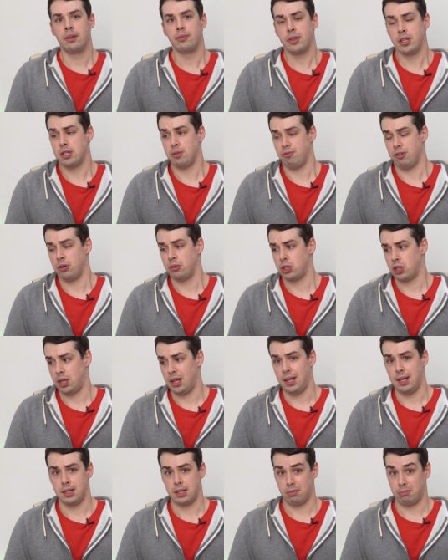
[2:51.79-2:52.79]
This approach
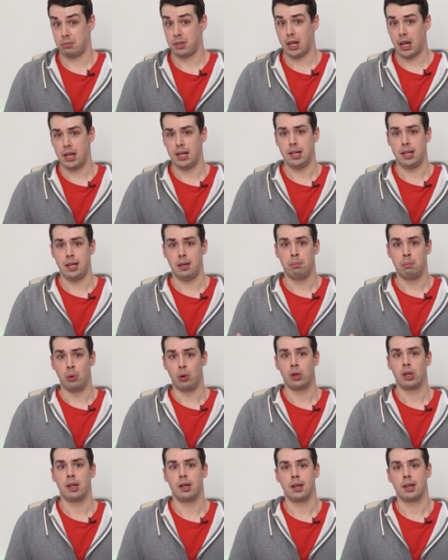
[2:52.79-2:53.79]
is clearly
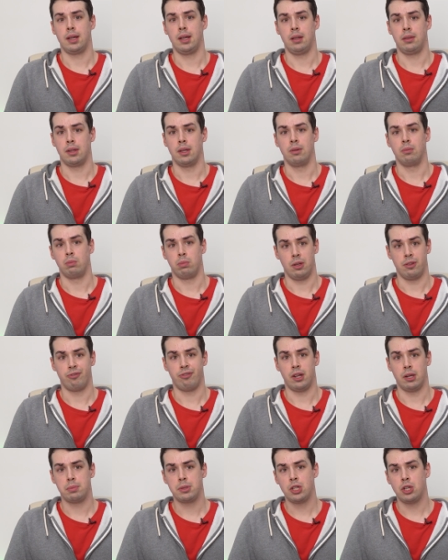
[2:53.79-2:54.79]
more clunky than with
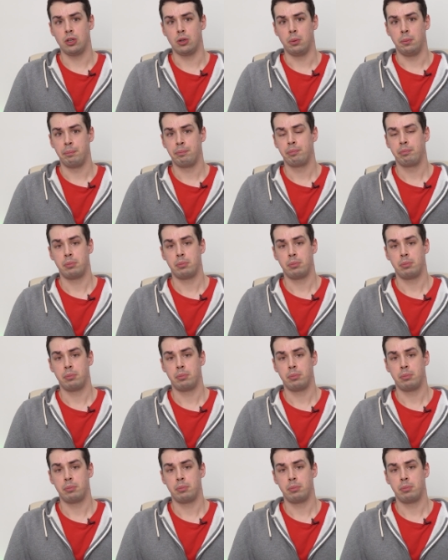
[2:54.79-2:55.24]
Philips Hue,